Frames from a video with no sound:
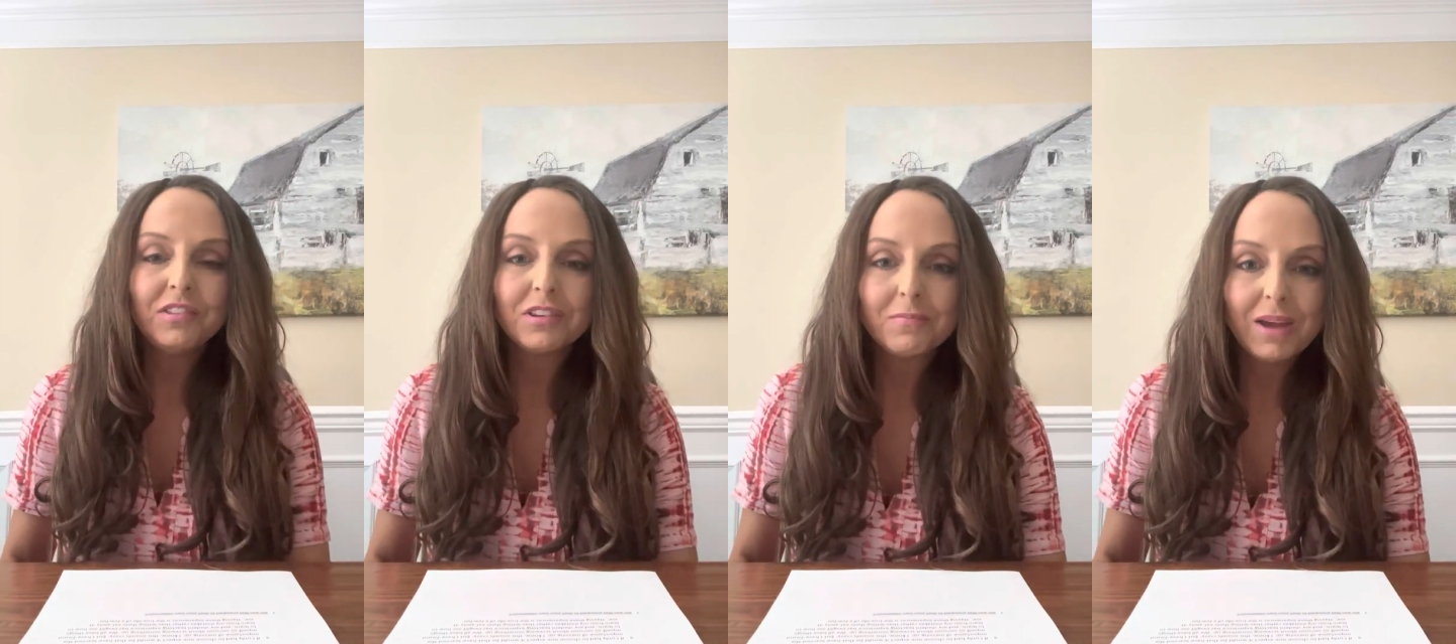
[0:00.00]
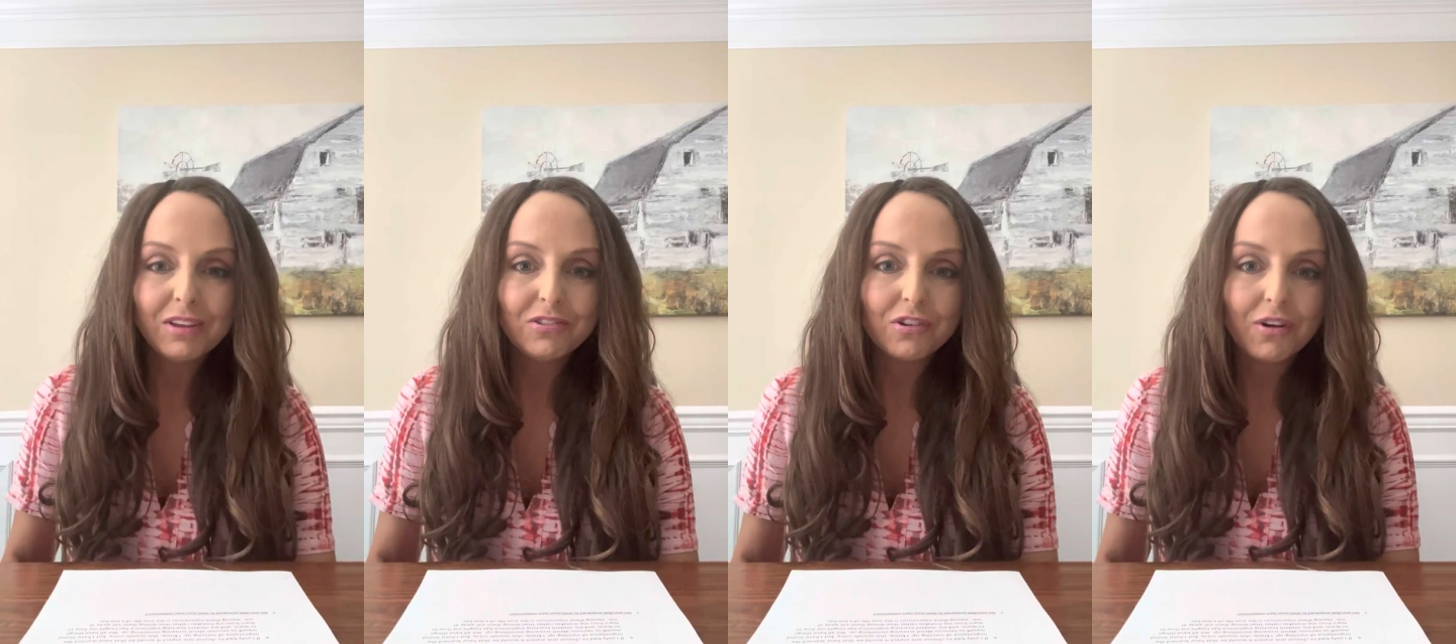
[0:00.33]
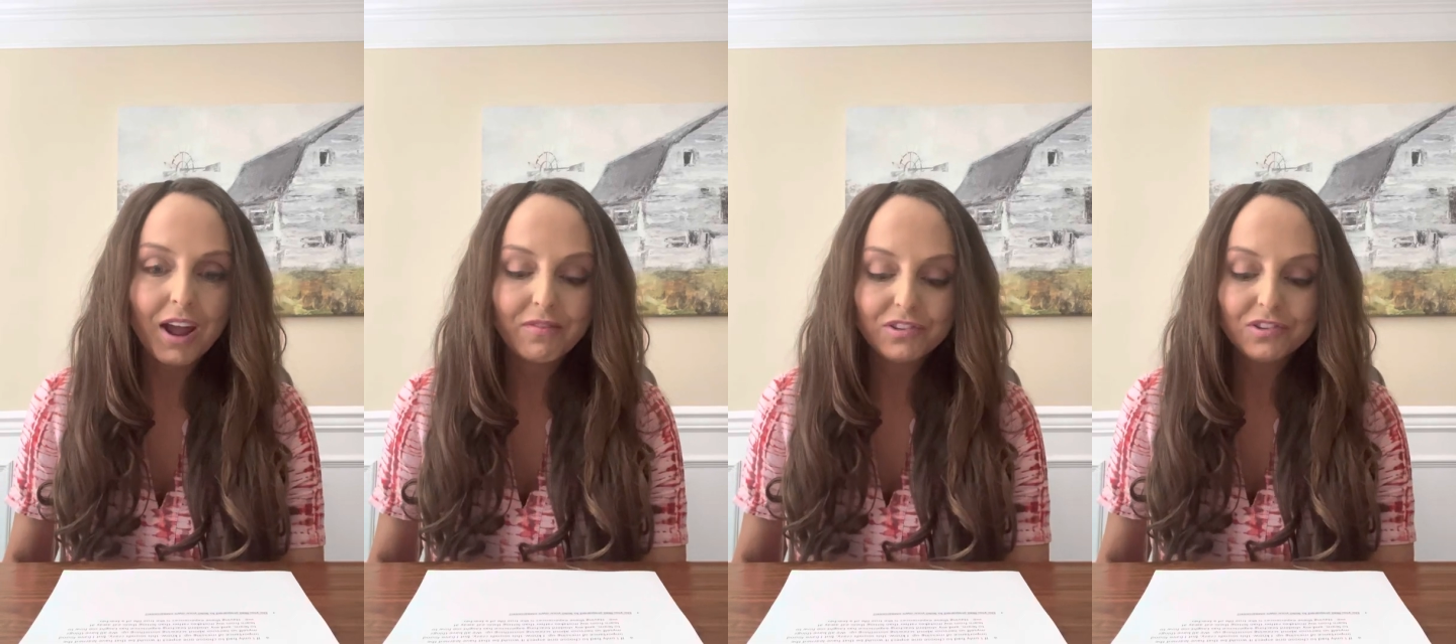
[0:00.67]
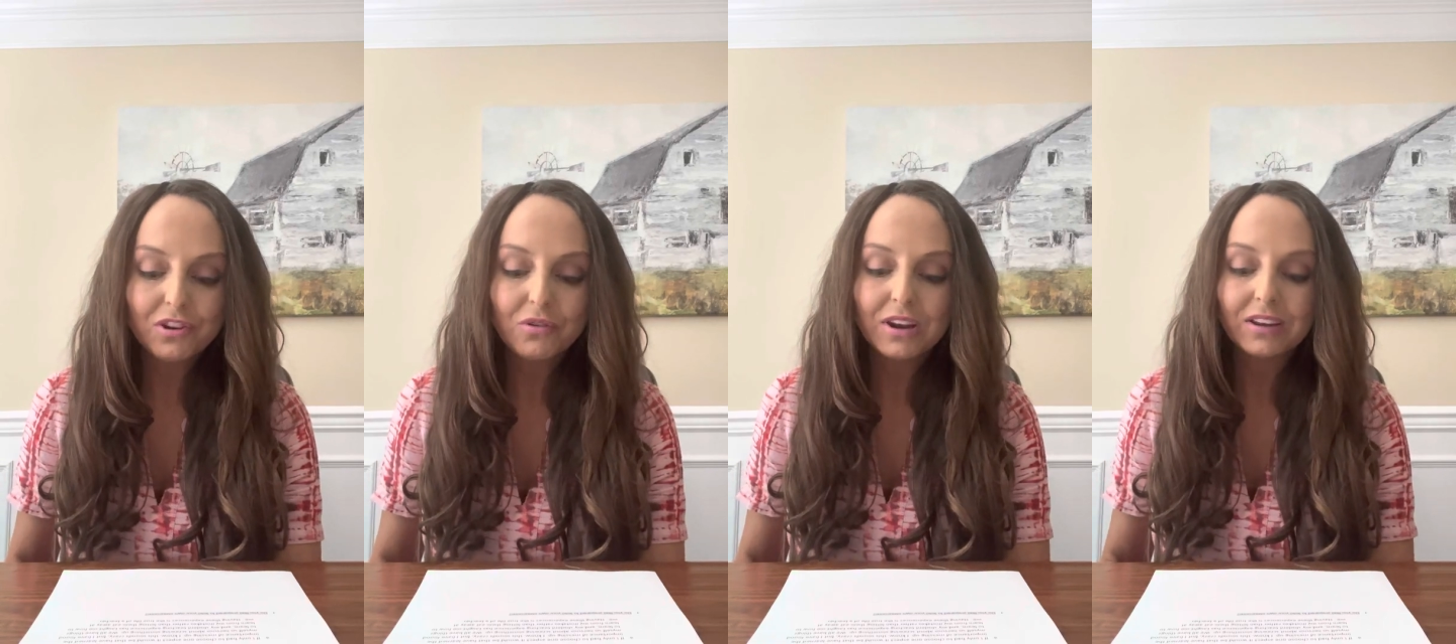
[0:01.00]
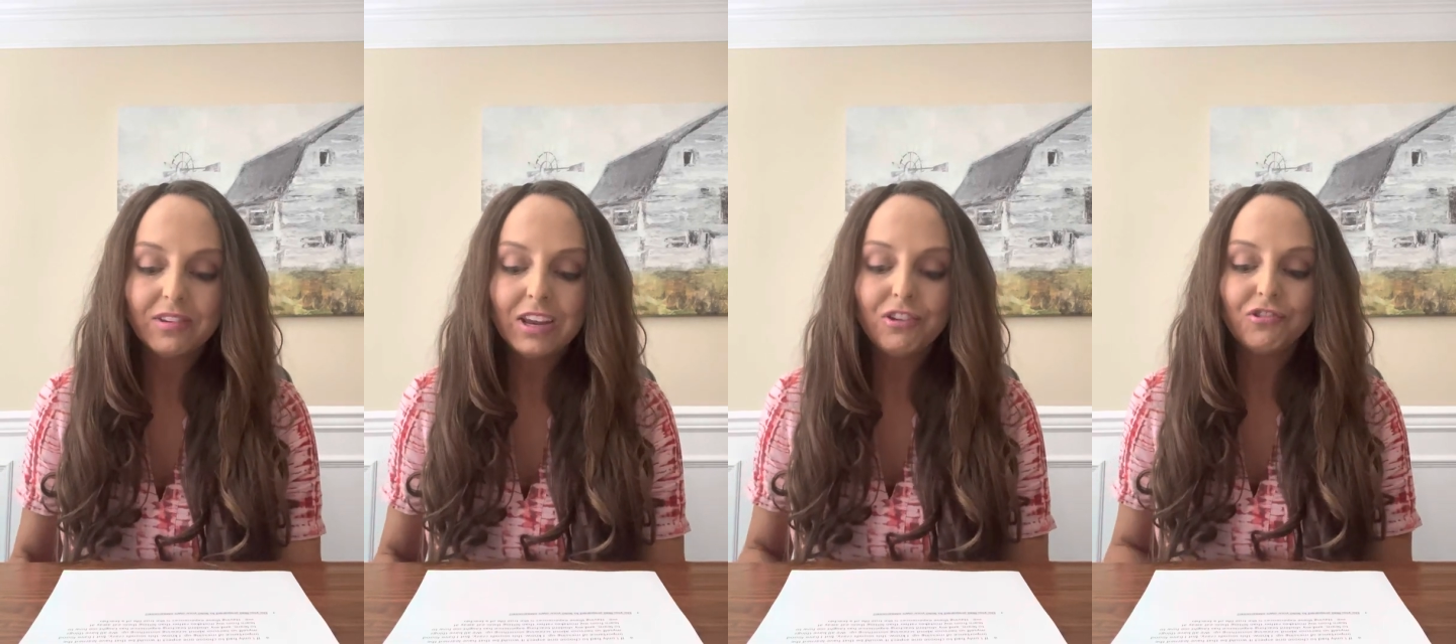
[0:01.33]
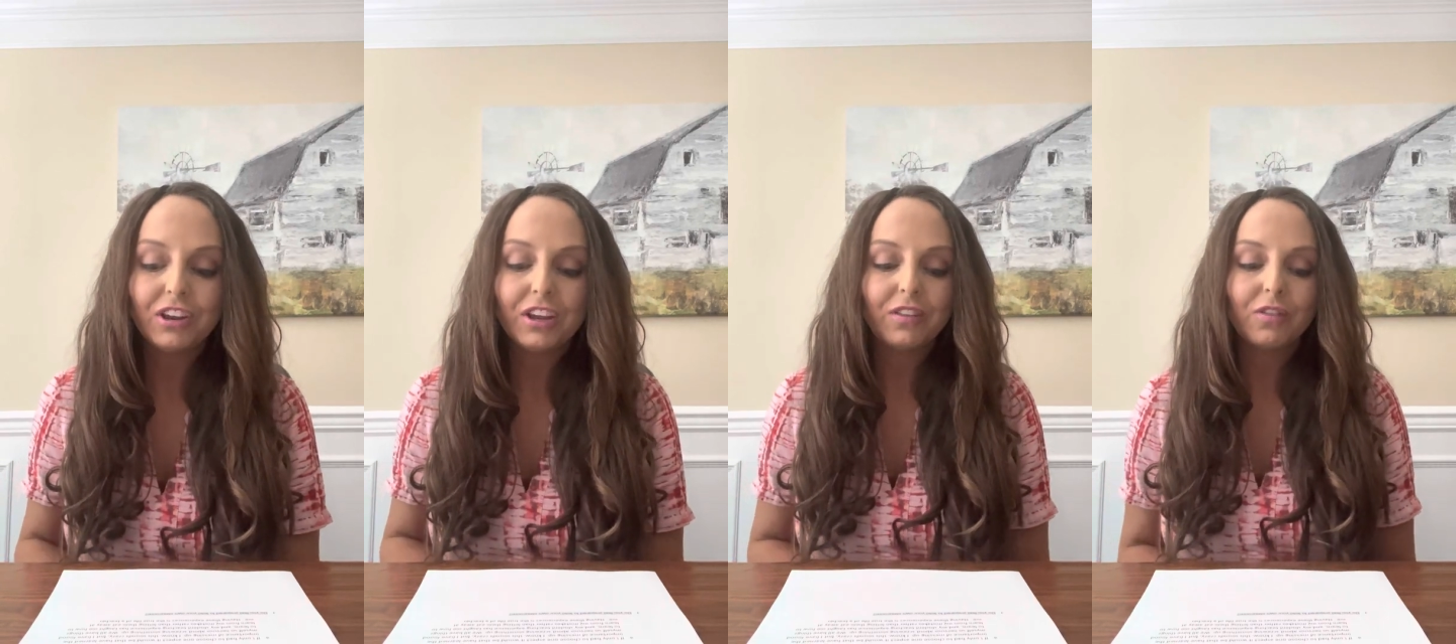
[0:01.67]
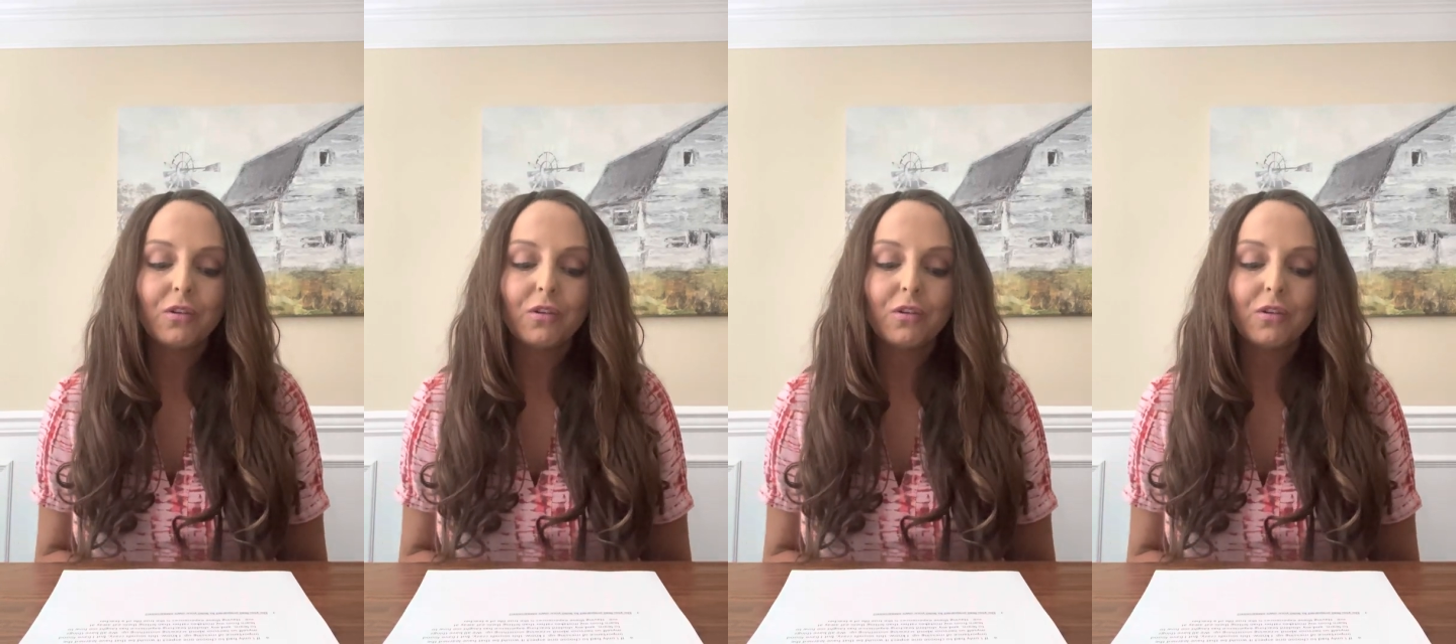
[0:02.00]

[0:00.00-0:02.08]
semester of student teaching,